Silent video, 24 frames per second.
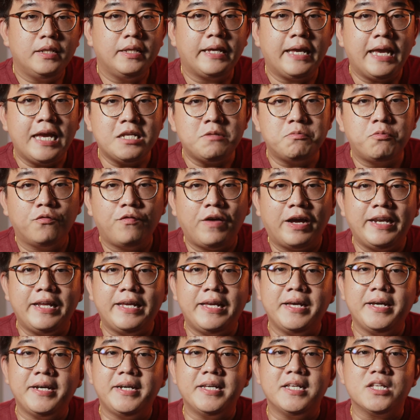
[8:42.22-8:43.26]
the case provided
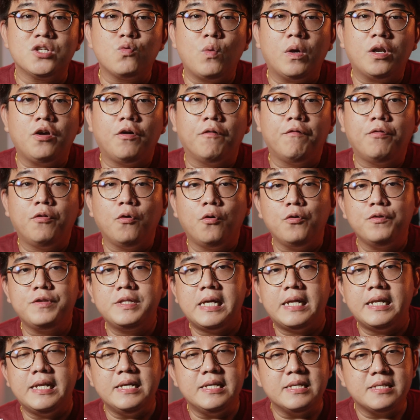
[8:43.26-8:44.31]
here is one of those
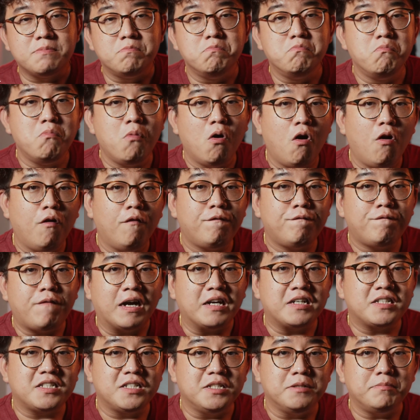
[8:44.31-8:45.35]
that is more
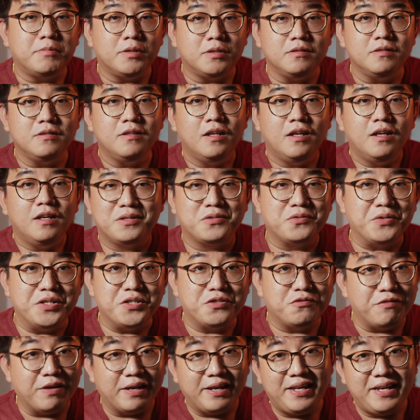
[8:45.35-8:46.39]
functionable, so
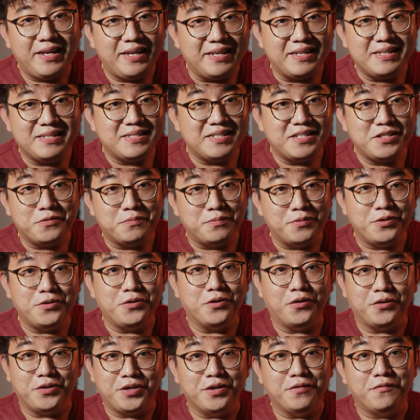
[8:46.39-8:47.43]
it's really easy to put
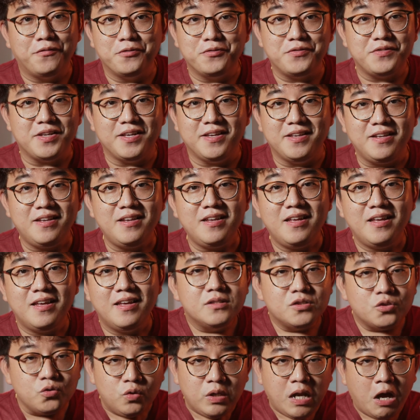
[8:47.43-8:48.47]
your earphones in.
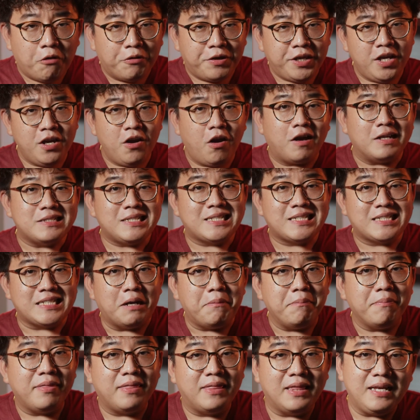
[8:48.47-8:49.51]
So now, here are
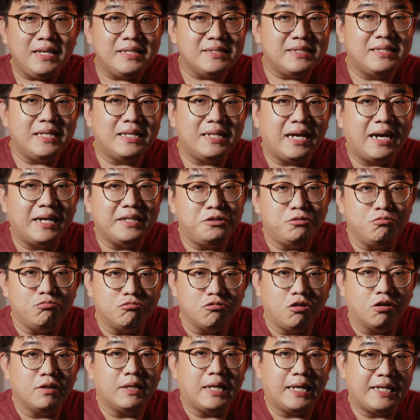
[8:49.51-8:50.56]
some things that I do
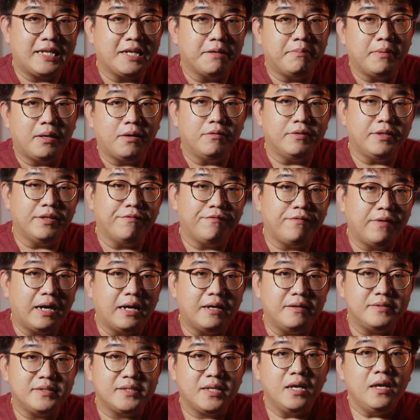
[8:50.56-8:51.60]
not like about the
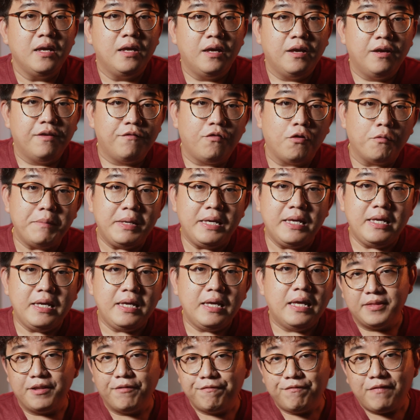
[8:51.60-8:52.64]
5s. For
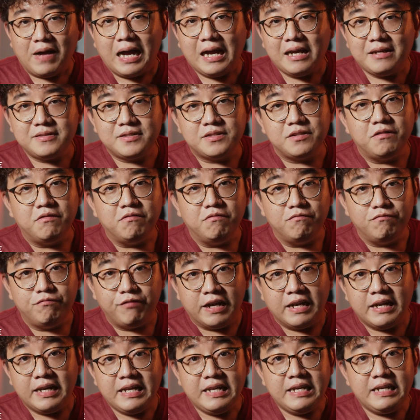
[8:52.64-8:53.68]
me, the 5s
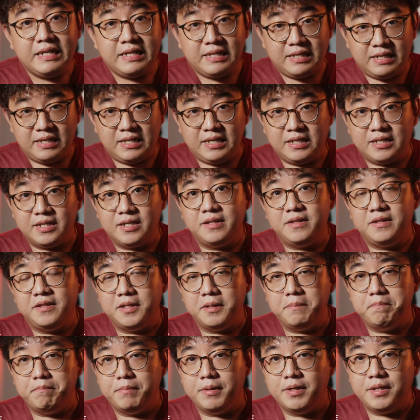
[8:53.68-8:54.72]
really needed
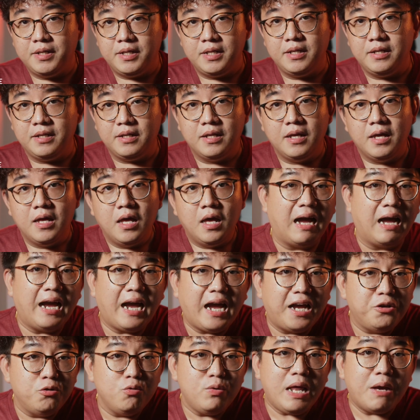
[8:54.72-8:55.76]
the burn-in.
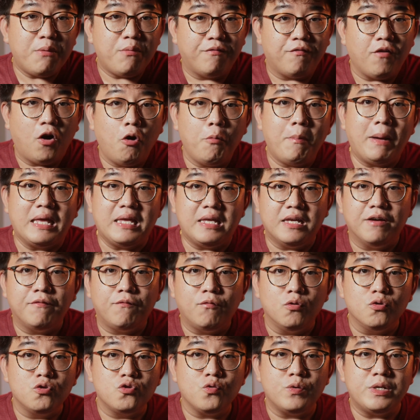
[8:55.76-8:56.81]
I do that with all my
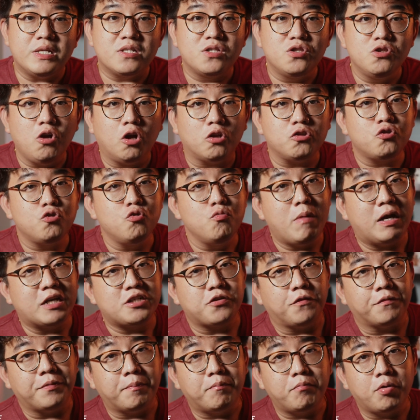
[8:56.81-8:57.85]
earphones, so it's not too
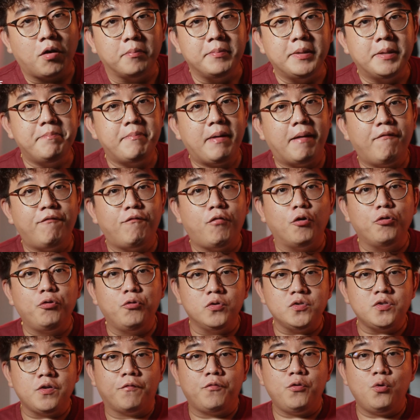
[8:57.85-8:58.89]
much of a problem, but for
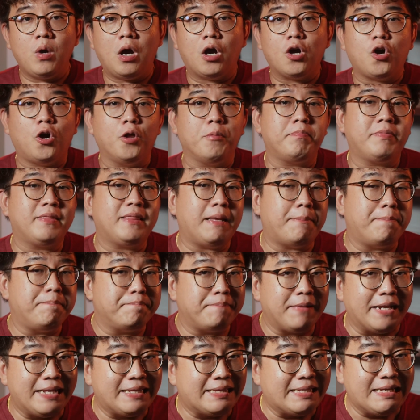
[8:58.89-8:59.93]
those of you who are
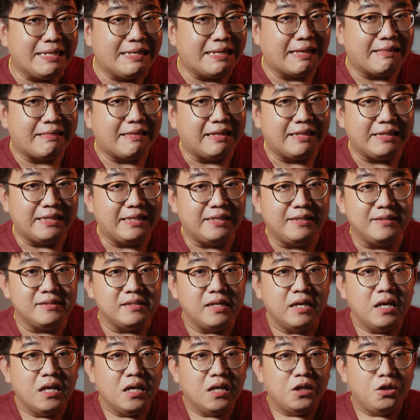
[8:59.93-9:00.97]
contemplating getting these,
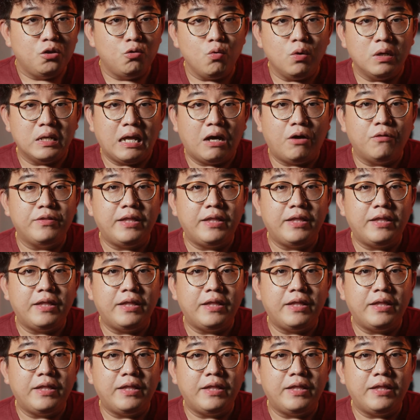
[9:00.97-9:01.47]
do allow